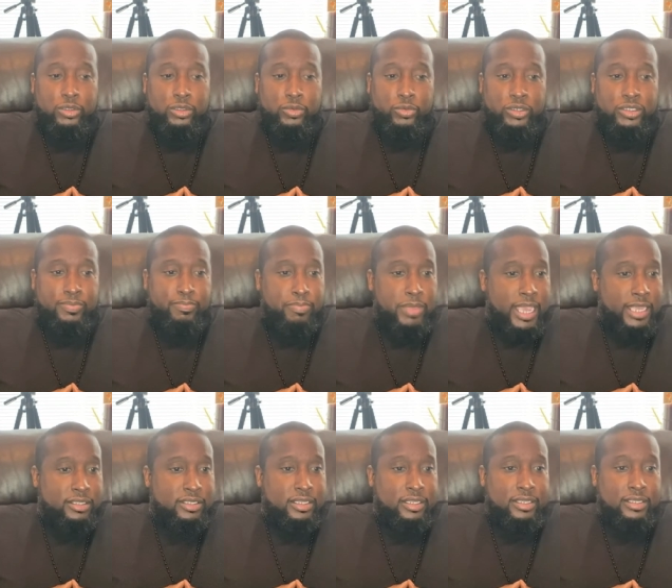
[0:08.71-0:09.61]

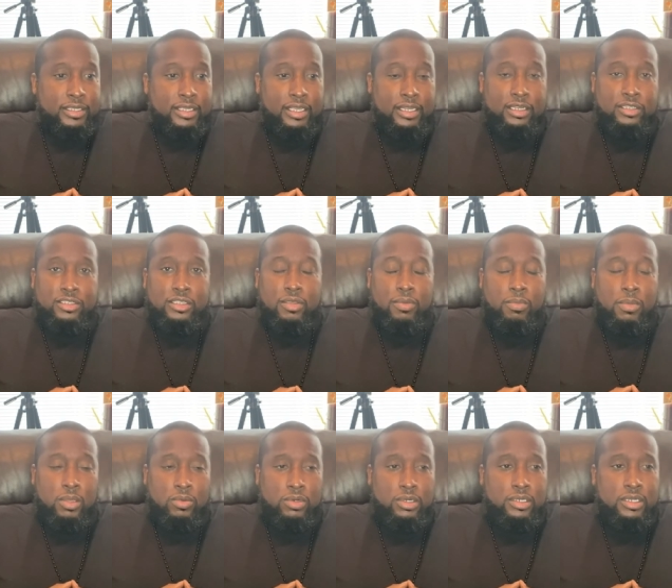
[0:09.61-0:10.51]
respected in his
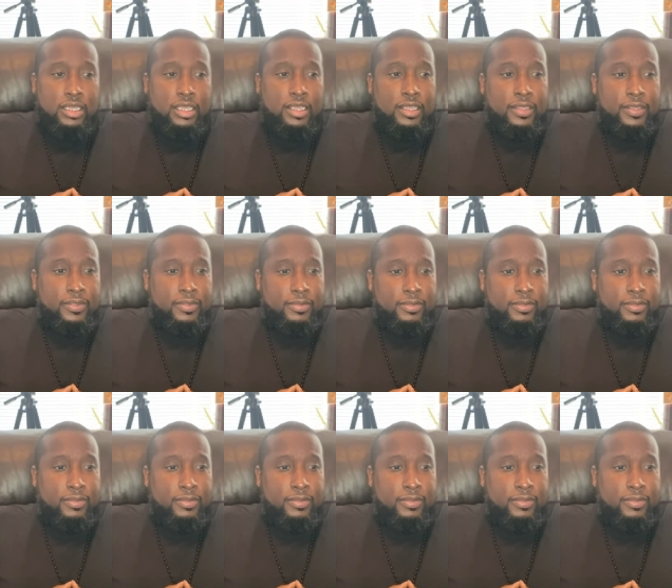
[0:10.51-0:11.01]
community